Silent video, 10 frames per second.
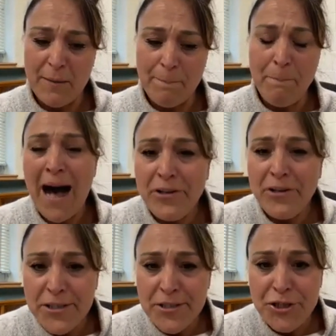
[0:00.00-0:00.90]

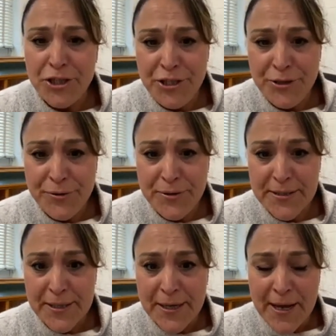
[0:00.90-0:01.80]
models to
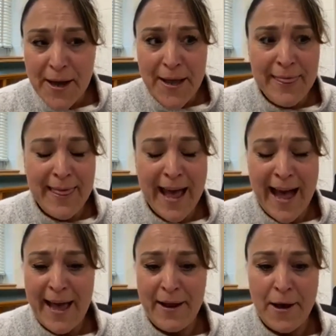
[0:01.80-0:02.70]
use
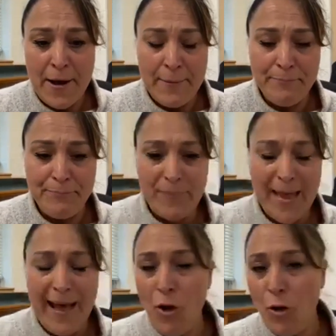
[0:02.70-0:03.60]
that um,
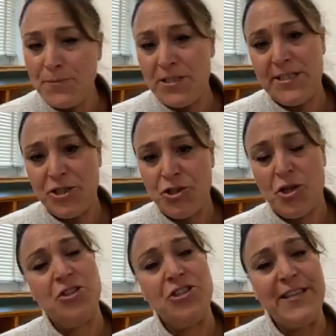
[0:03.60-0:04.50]
help to
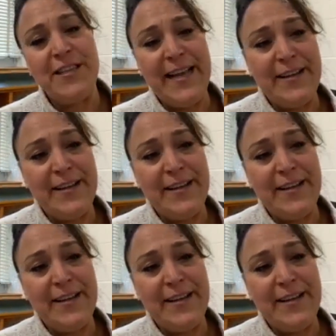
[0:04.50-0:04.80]
discharge the